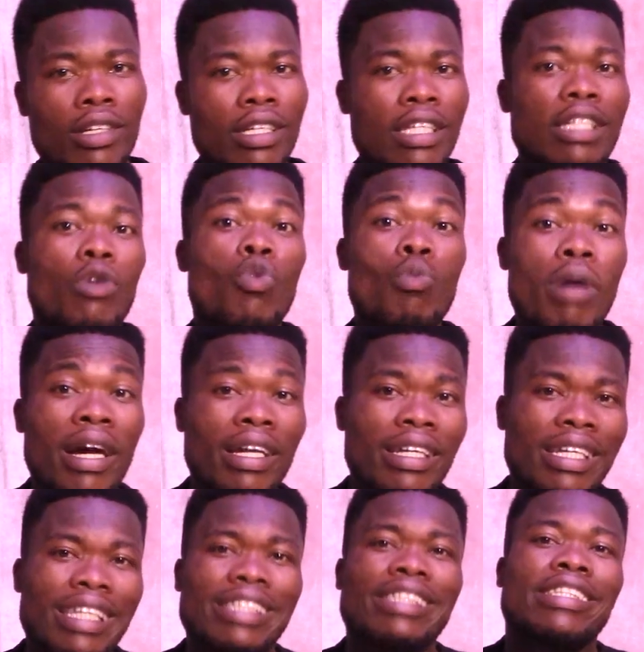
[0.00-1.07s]
The woman
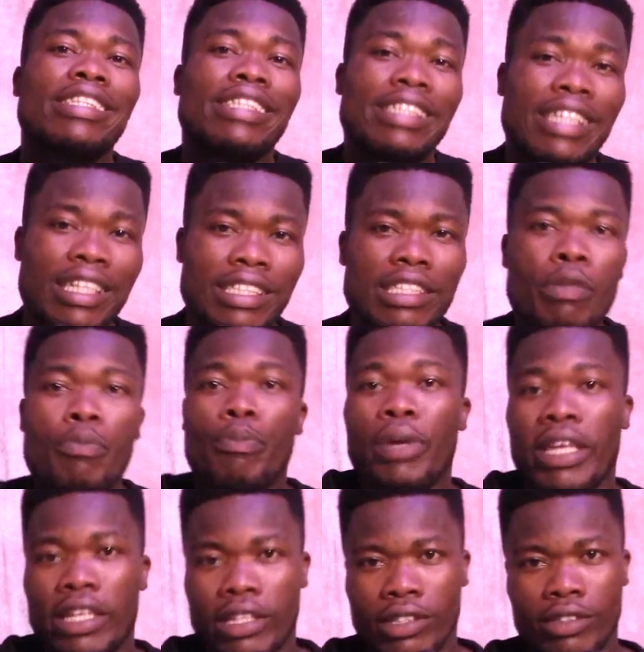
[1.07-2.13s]
is tears in
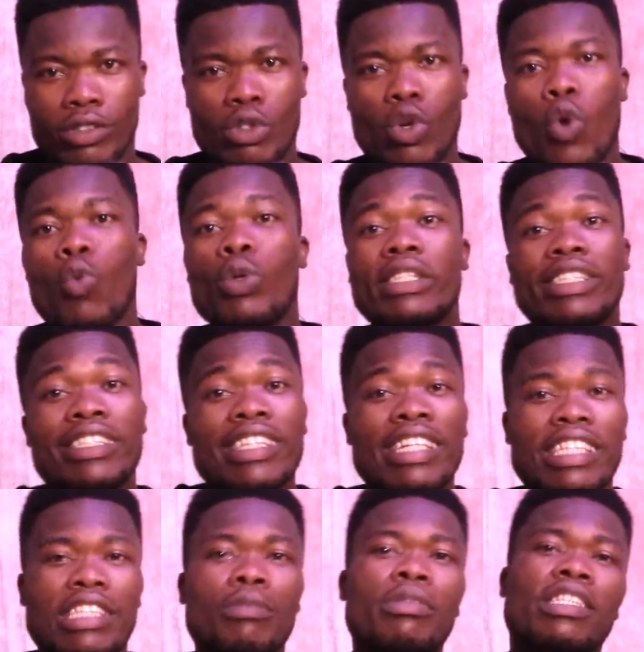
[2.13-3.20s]
pain. Or with
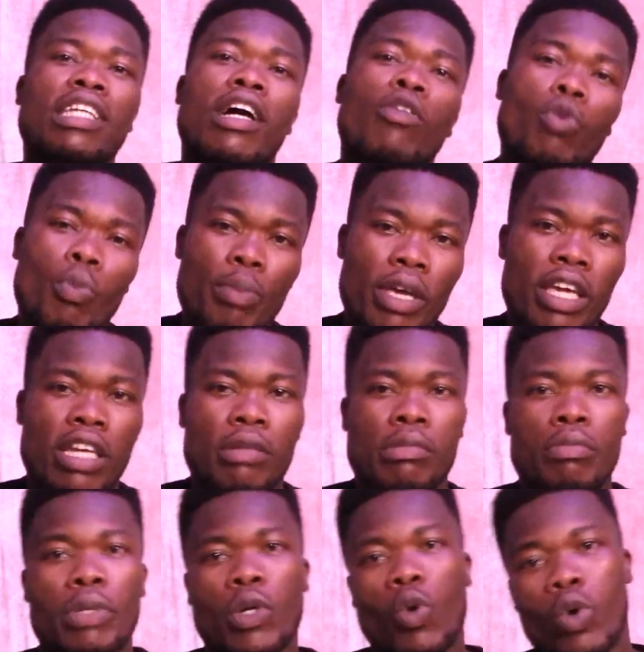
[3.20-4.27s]
tears in sound of pain
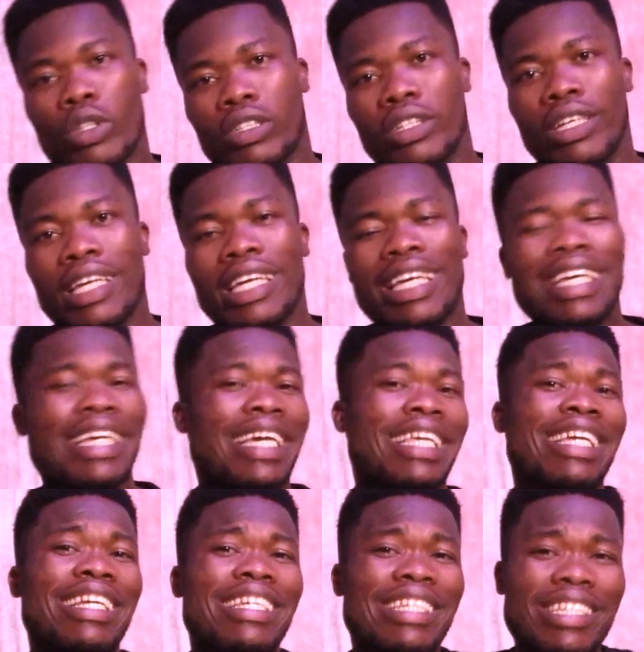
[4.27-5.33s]
because in
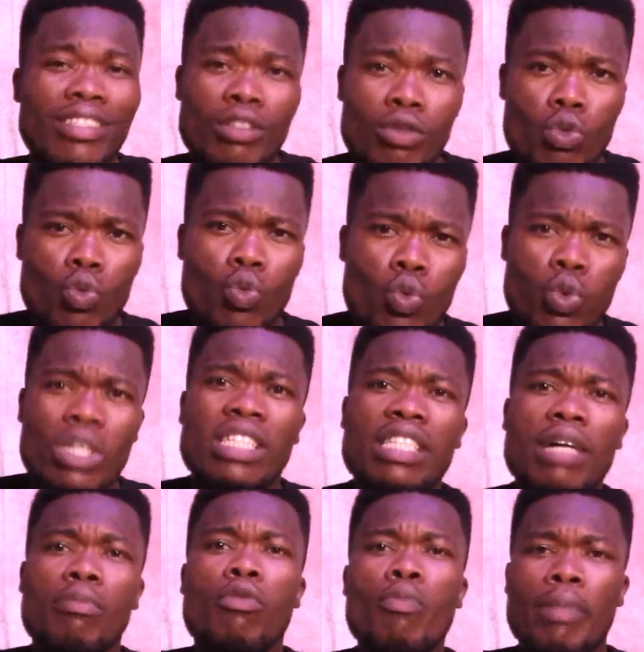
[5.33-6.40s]
Kenya this
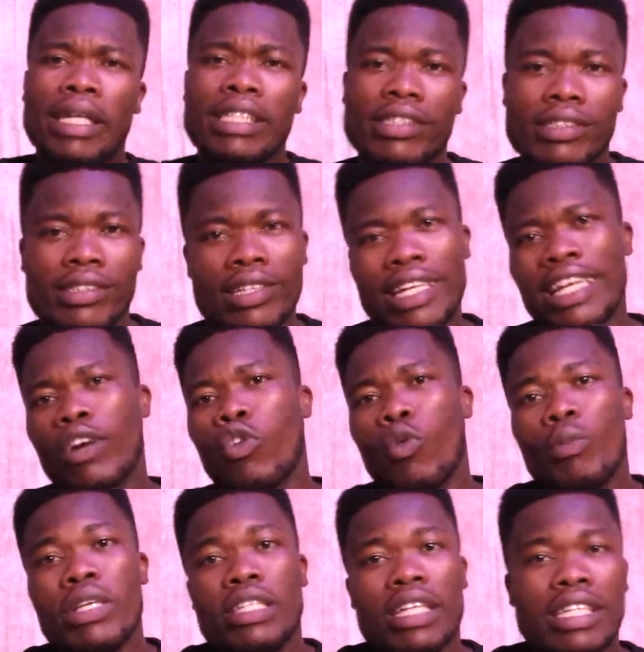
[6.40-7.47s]
crucial moment and I'm
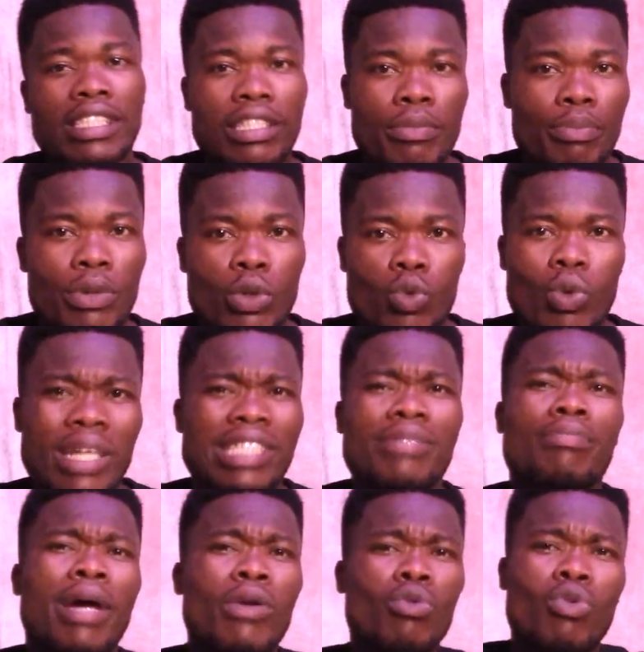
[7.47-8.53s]
going to be simple. So I did
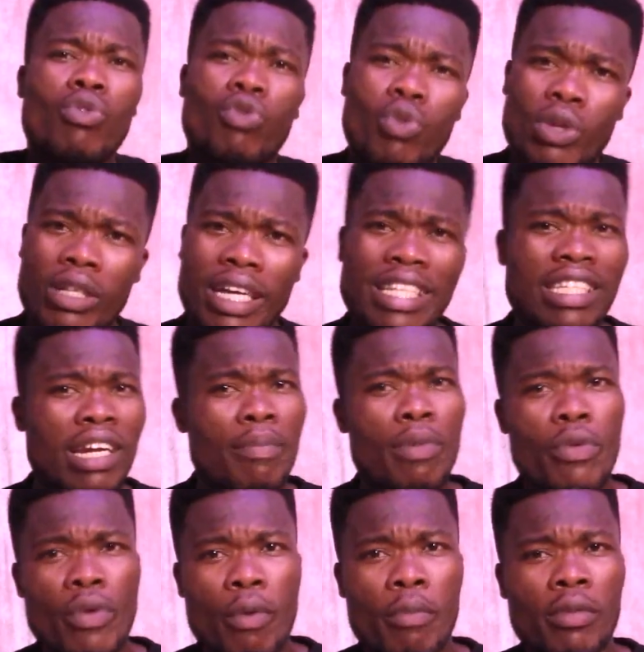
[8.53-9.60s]
microphone, it's in a
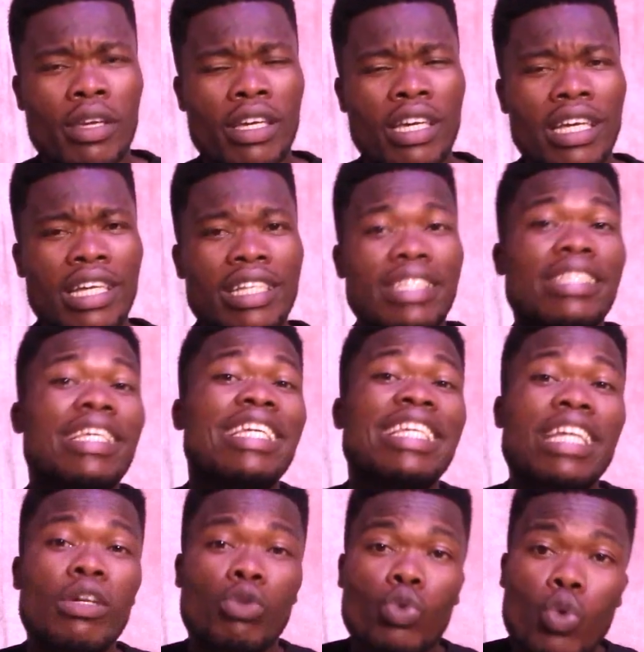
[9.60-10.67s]
bedroom, send
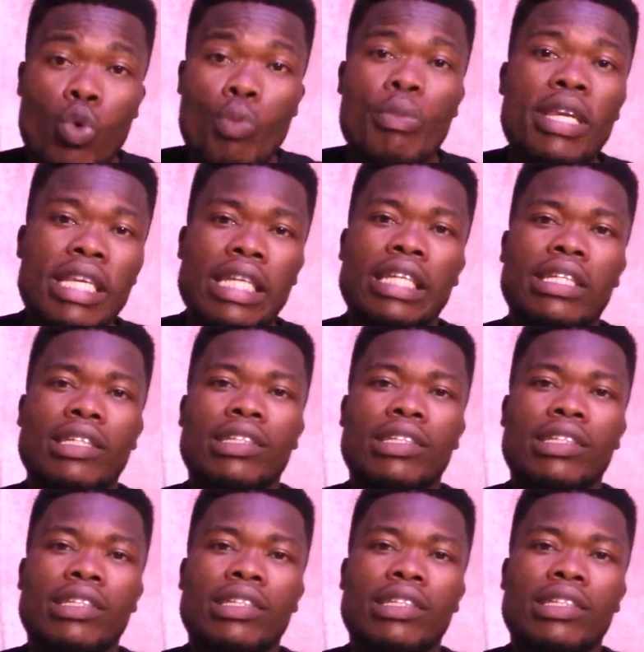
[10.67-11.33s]
near 2 mini